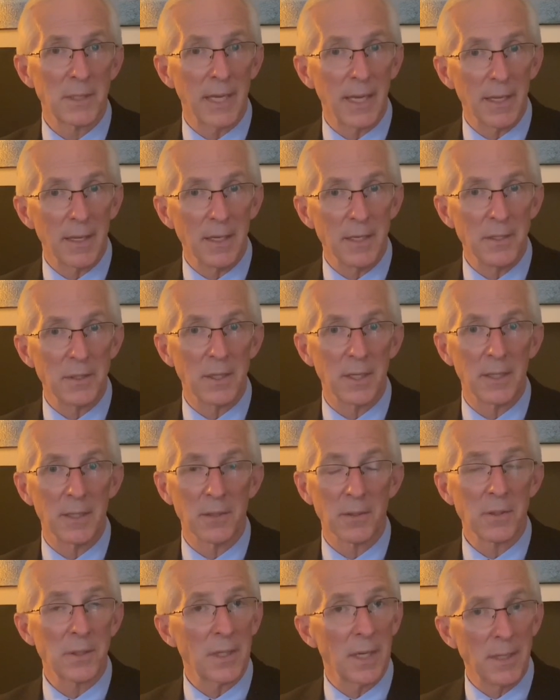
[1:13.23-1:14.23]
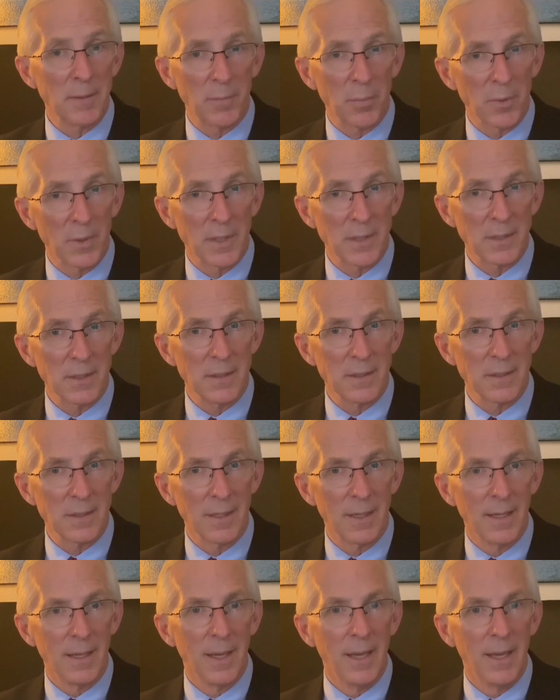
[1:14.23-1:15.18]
county jails, state prisons,